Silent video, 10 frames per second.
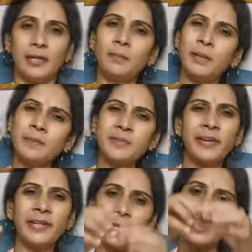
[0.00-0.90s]
It becomes
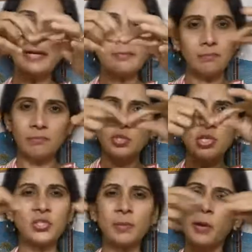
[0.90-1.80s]
very thick and
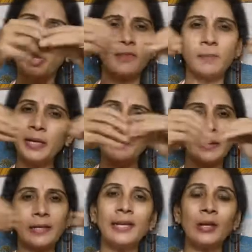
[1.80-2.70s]
just Ziploc will be
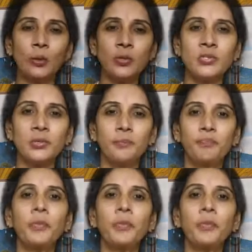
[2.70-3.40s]
completely closed.